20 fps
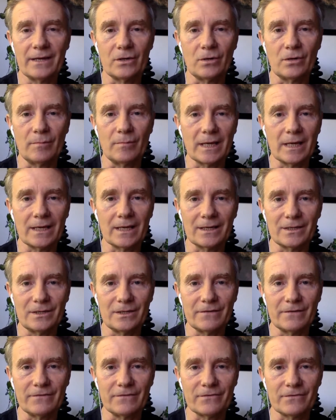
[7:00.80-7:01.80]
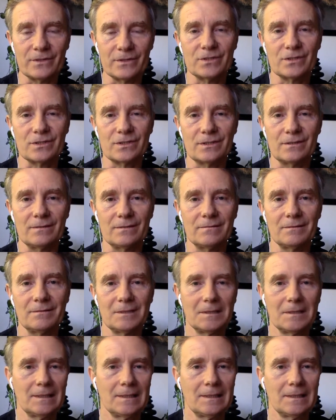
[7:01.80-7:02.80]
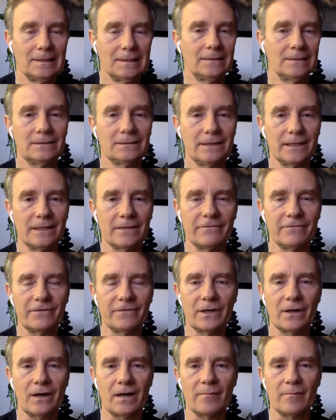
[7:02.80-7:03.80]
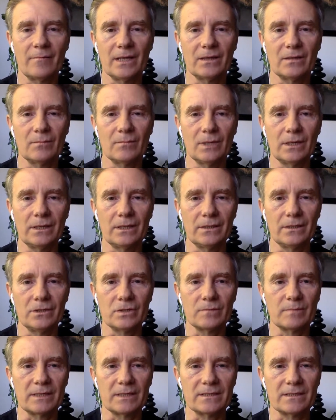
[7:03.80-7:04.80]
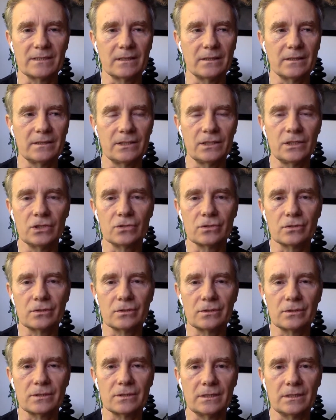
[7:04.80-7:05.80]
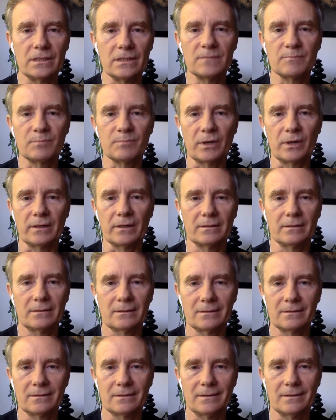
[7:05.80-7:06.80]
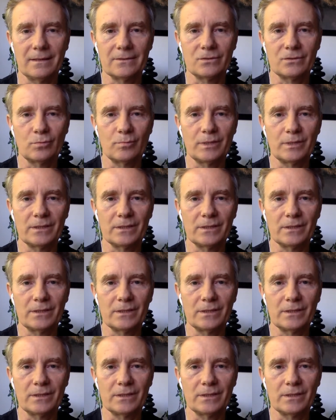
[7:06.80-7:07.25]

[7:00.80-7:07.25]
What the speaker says: or making a difference. And they can figure out how to make the money just by selling T-shirts on Teespring. That's no big